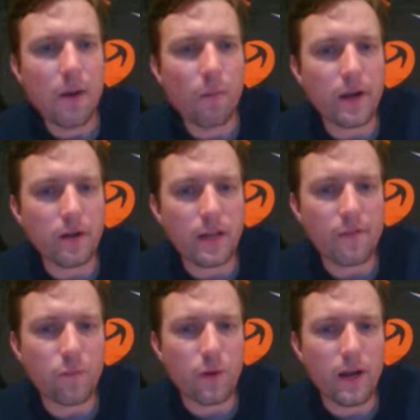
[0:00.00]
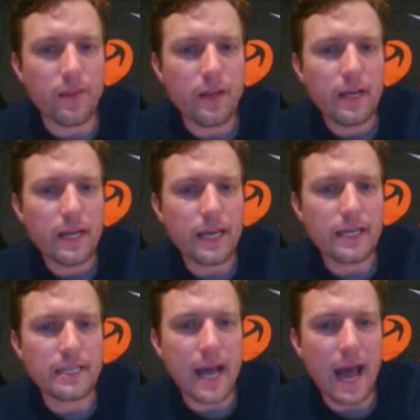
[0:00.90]
And what you're left with
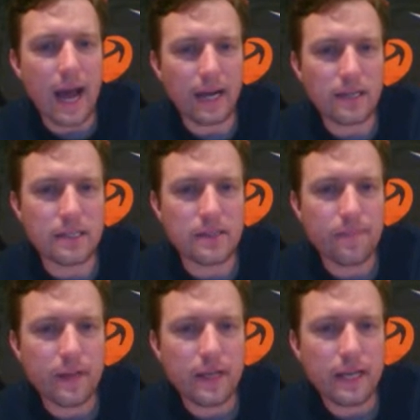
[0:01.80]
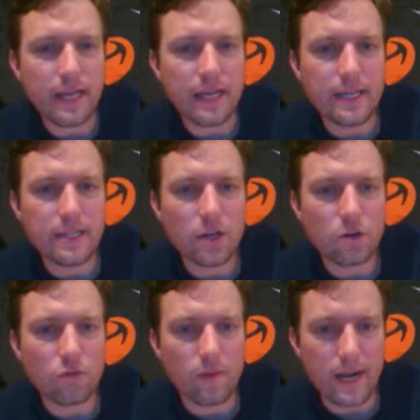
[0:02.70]
is x is
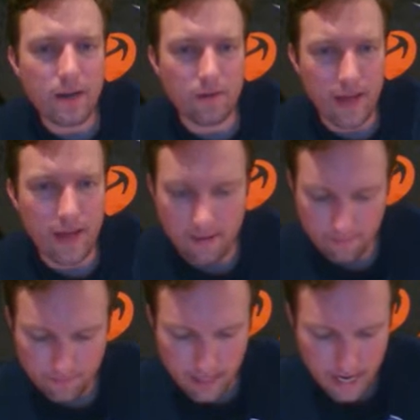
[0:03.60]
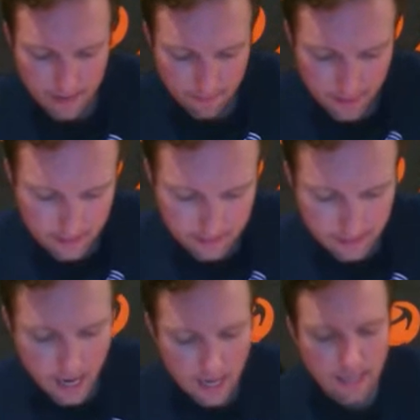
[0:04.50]
greater than, okay,
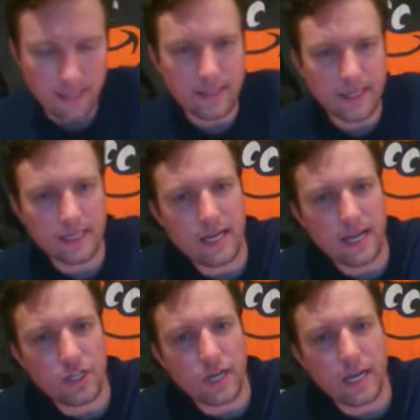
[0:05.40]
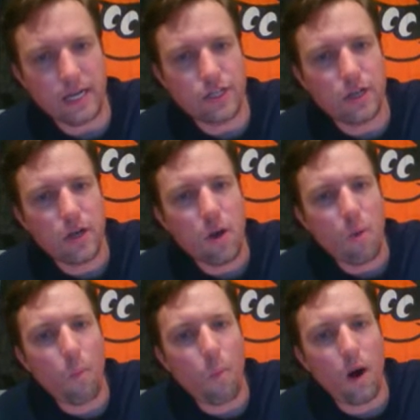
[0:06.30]
sign does not change,
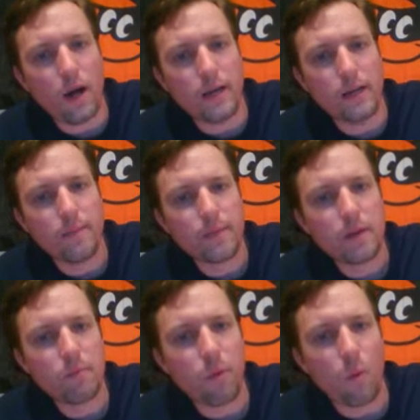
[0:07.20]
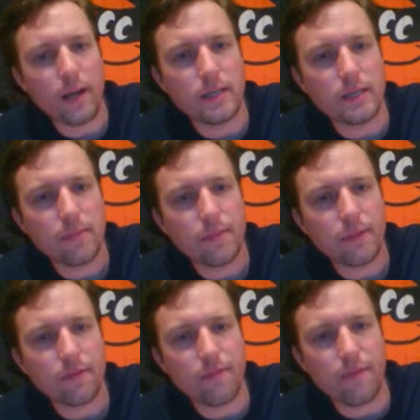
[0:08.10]

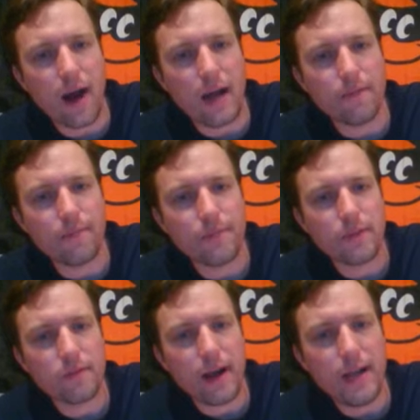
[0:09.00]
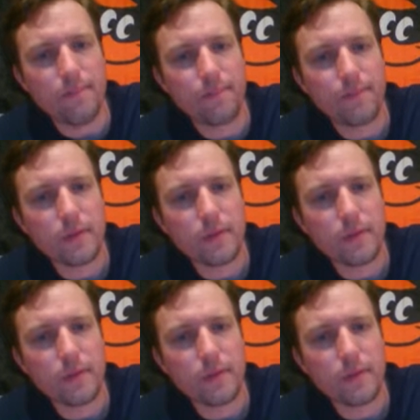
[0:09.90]
1.5, right?